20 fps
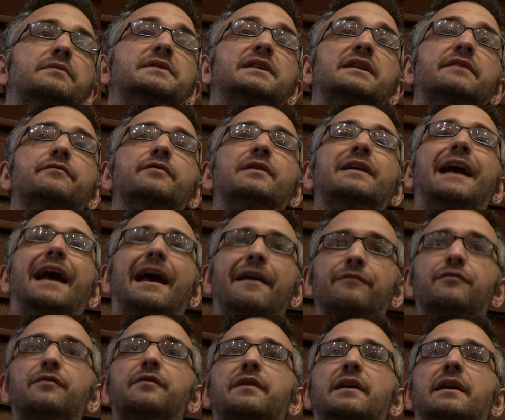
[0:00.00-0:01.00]
of delivering
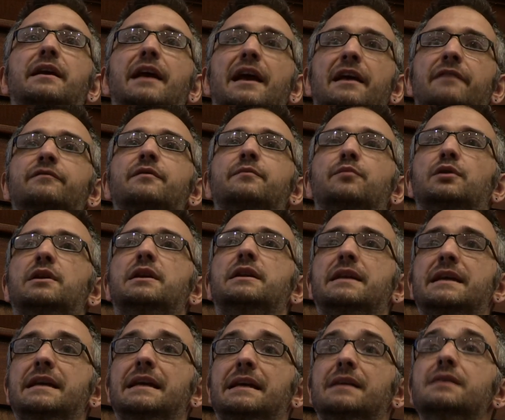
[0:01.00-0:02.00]
everything everybody
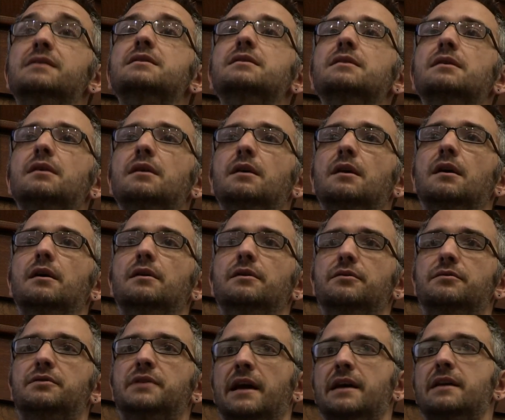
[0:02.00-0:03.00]
needs.
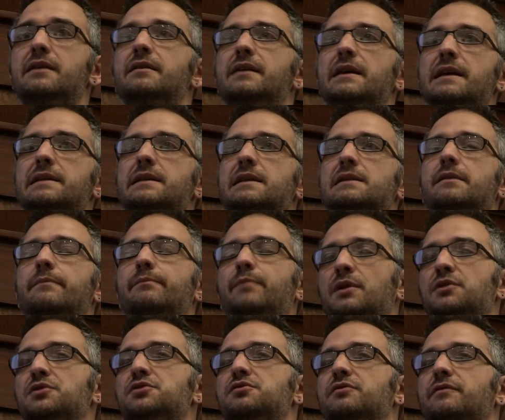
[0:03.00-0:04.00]
You take these as a
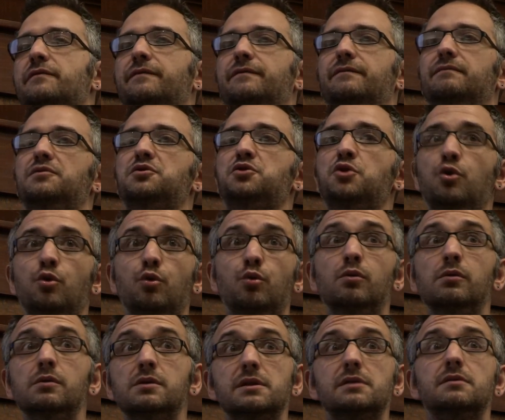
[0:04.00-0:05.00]
bunch of
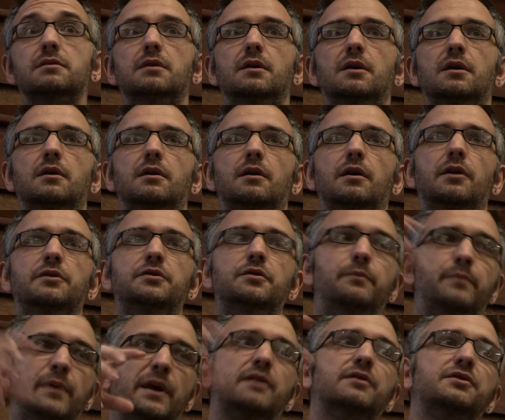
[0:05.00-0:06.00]
tools and
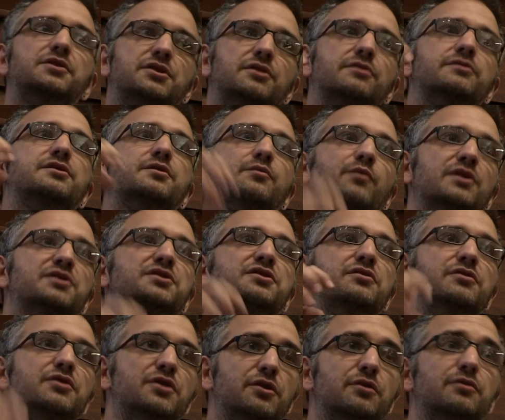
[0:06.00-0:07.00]
you pick and choose the ones
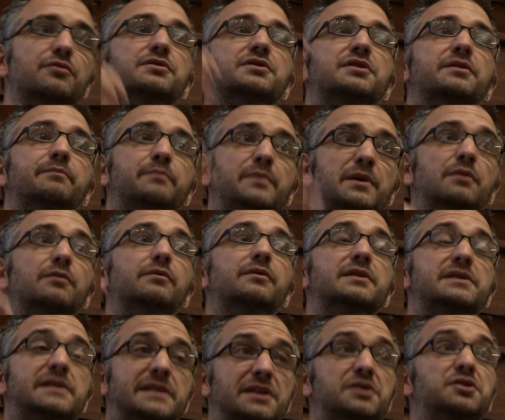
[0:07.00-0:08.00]
you use to build
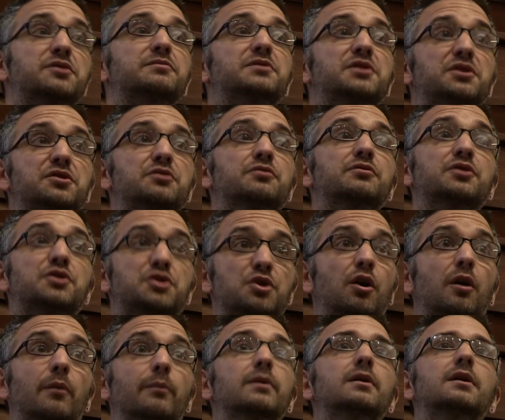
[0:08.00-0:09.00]
the system to do the
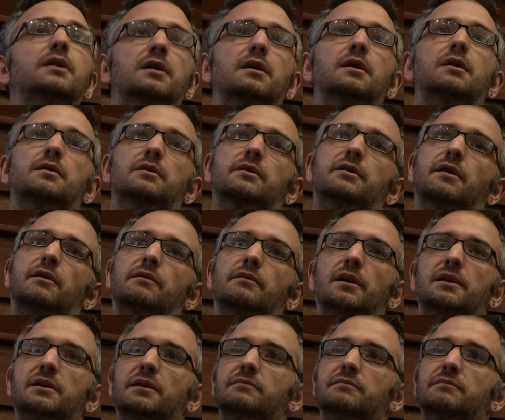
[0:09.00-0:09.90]
job. You know, I